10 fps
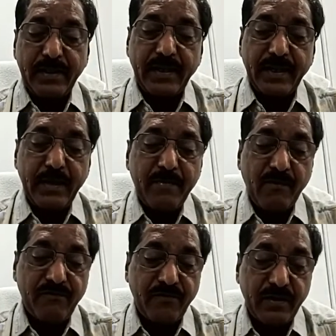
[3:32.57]
in the
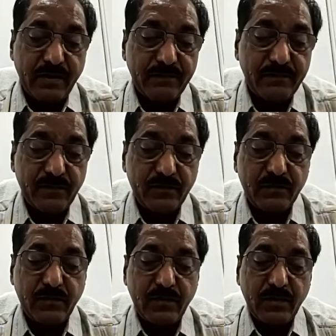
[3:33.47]
name of
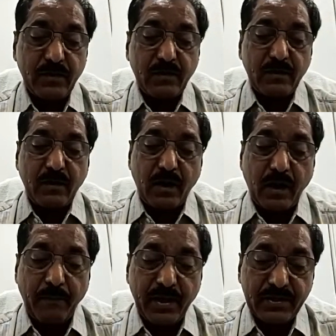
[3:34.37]

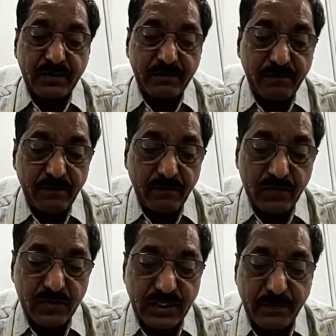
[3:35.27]
Amma
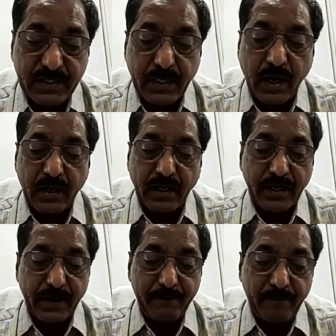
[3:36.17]
Srimati
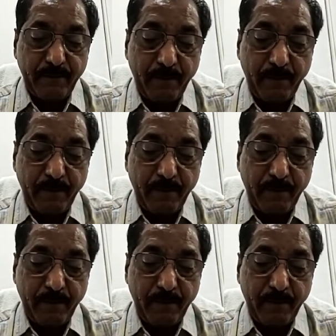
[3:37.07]
Kaki.